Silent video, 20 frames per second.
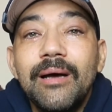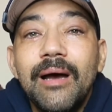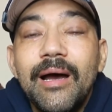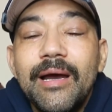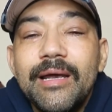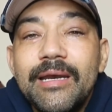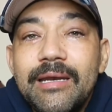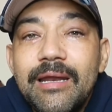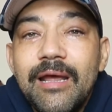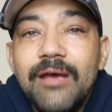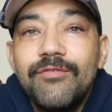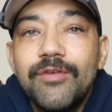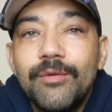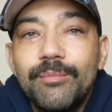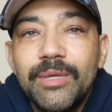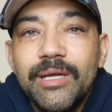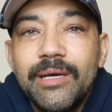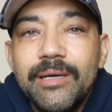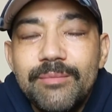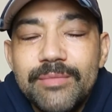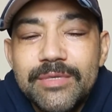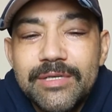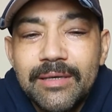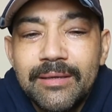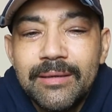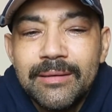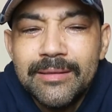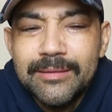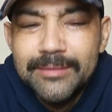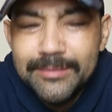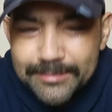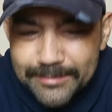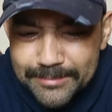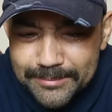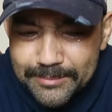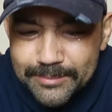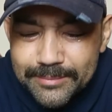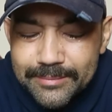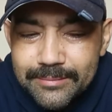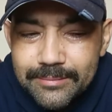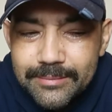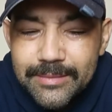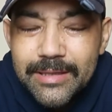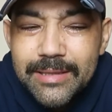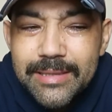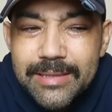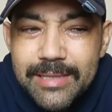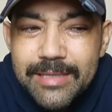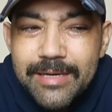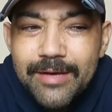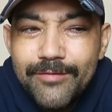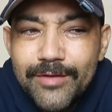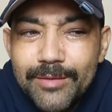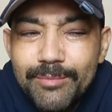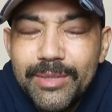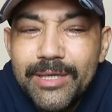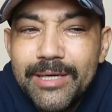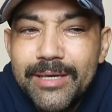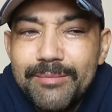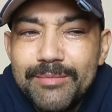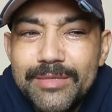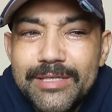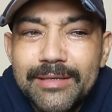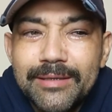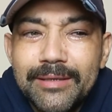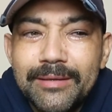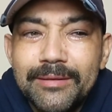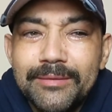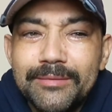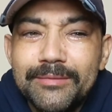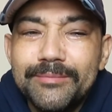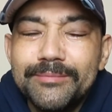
I never blamed her. I never blamed her.